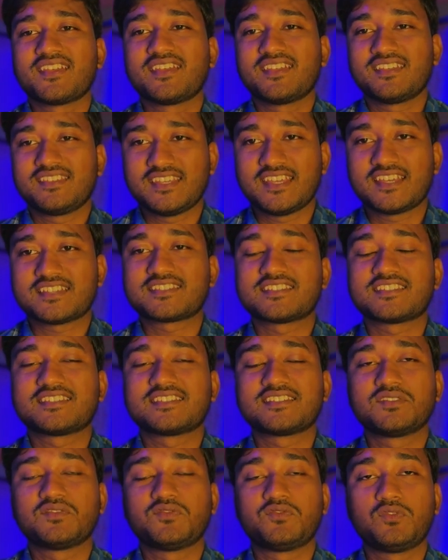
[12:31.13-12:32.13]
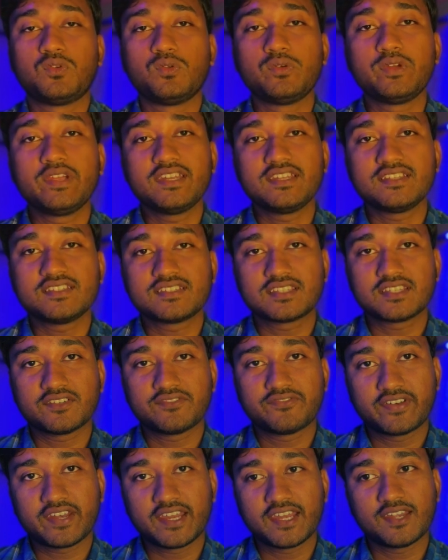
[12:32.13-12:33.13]
Yes, fluid is the
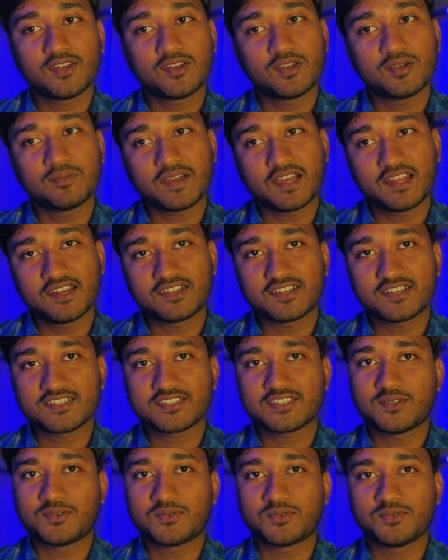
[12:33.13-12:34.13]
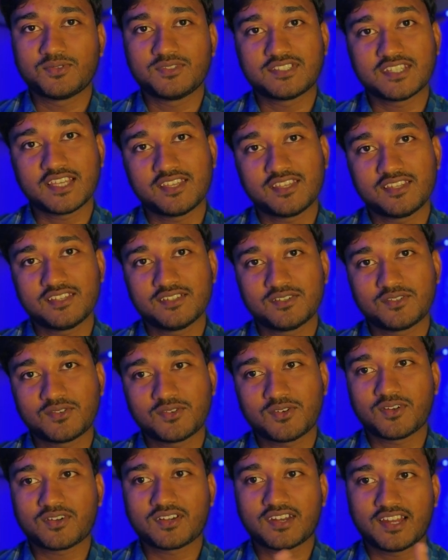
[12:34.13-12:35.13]
friend of ultrasound, which I
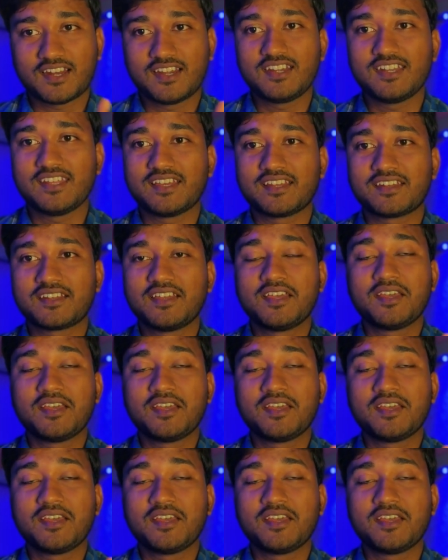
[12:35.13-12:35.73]
talked earlier,